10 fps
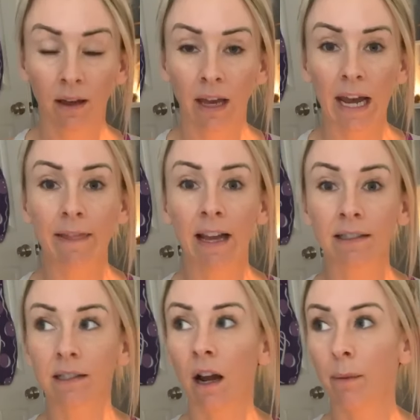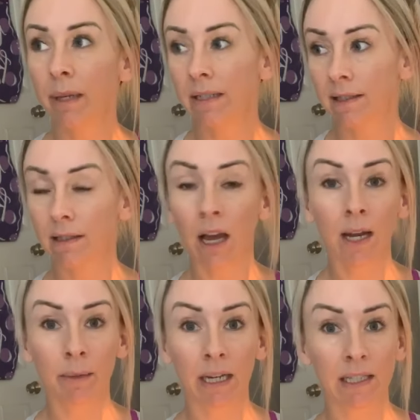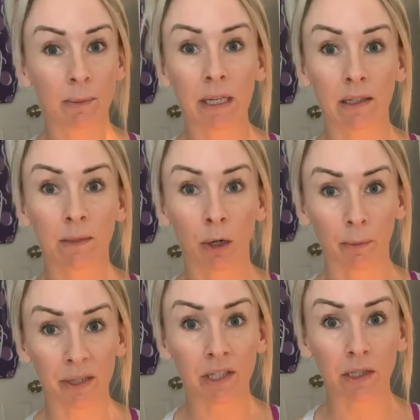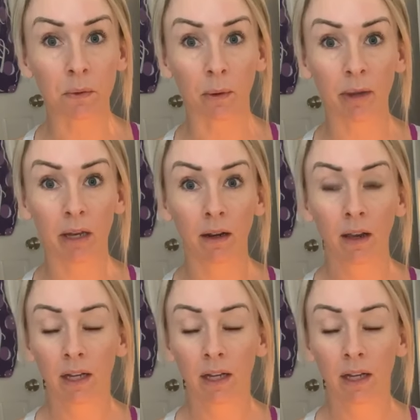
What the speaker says: And that's not being slimy, it's being a smart businesswoman.